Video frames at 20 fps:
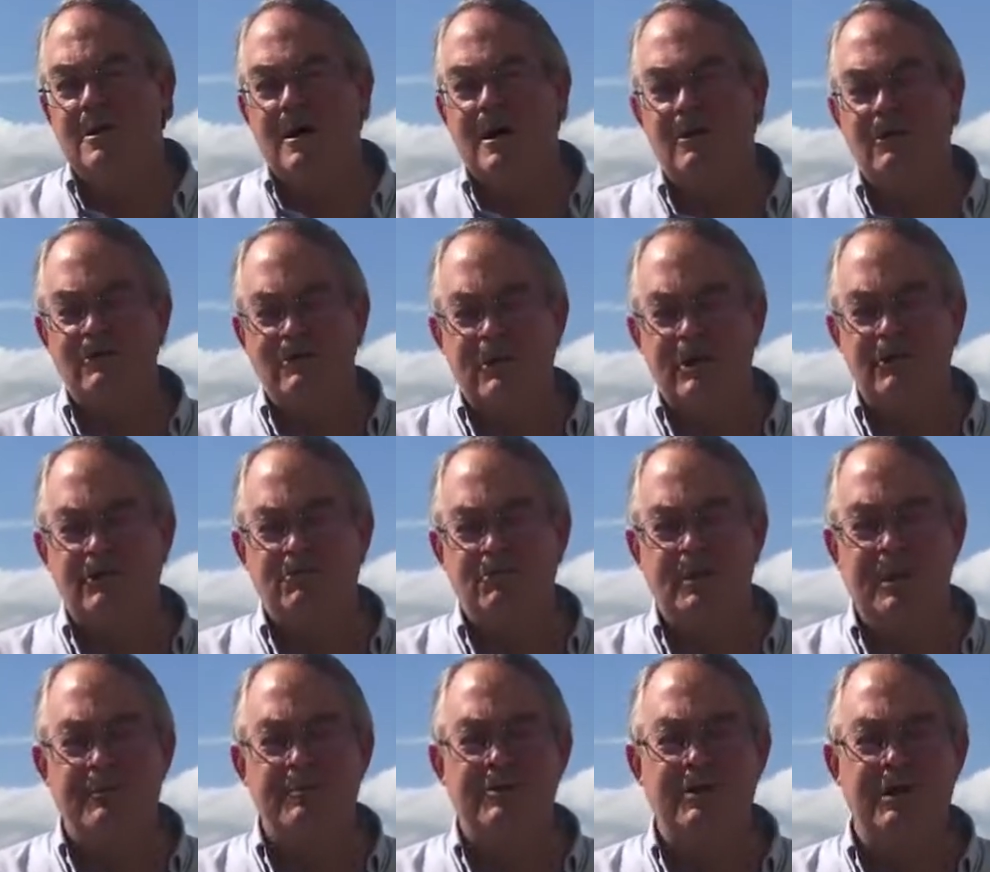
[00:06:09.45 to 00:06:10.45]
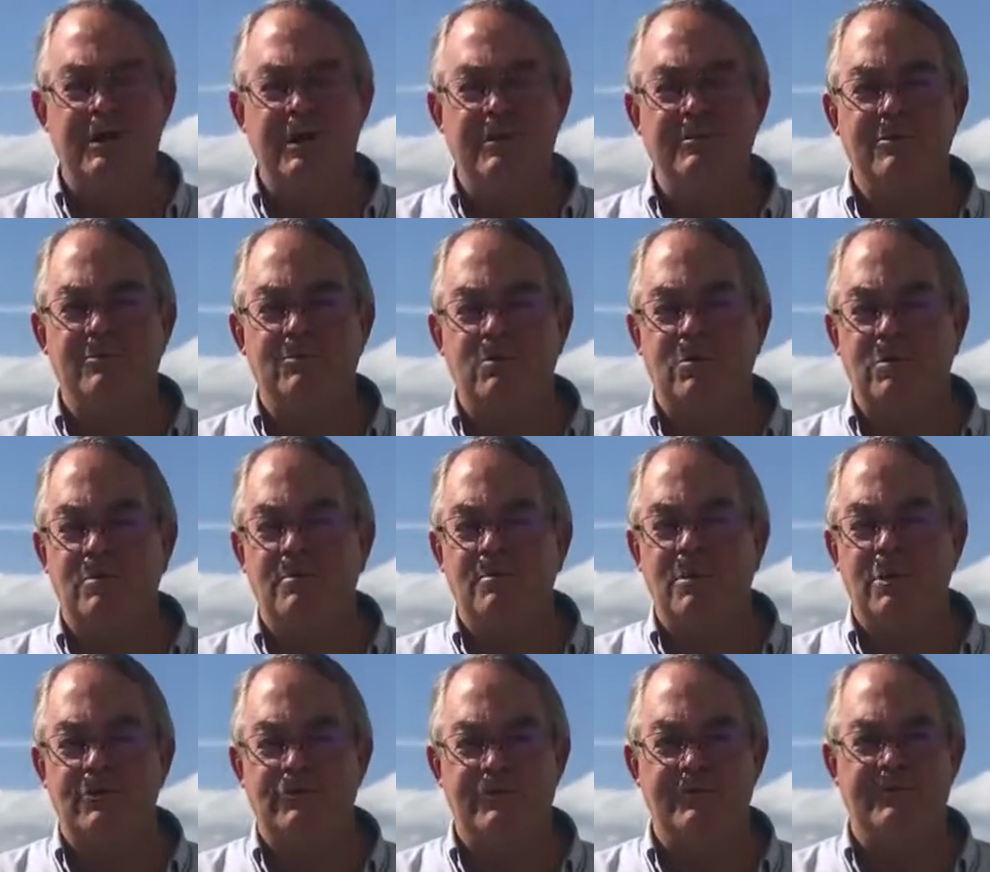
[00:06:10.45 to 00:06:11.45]
I was on a swim team, as were
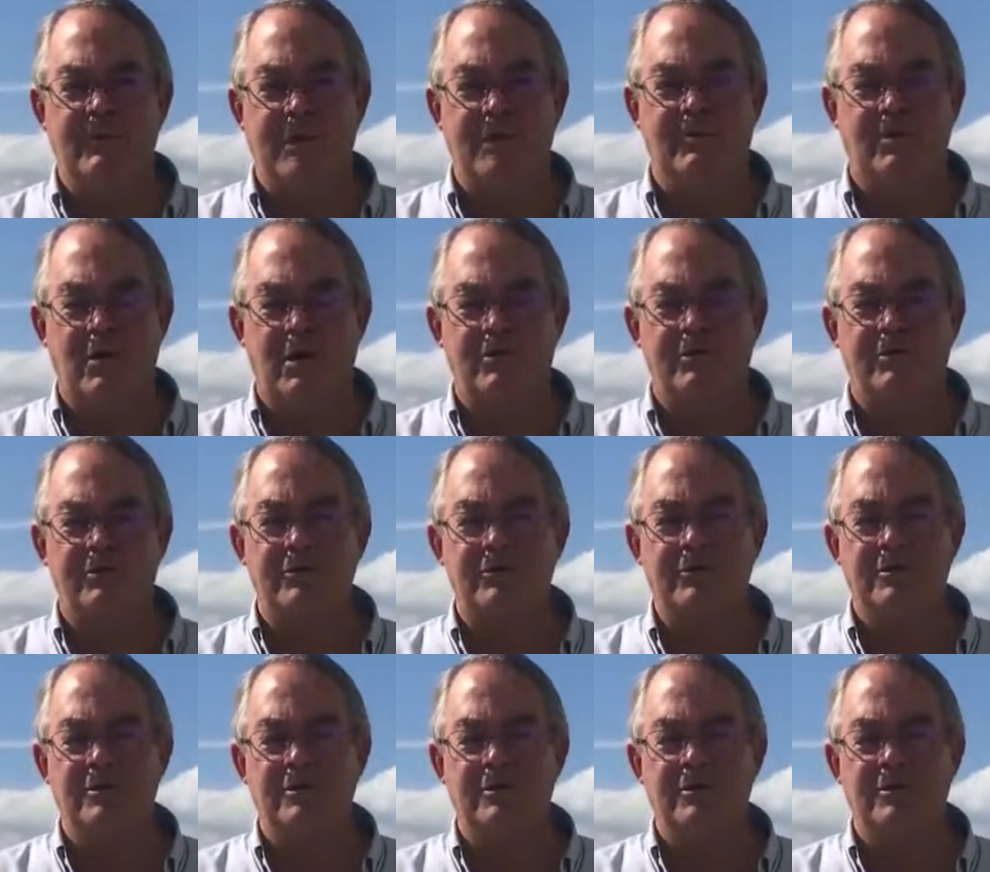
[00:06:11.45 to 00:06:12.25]
most of my brothers.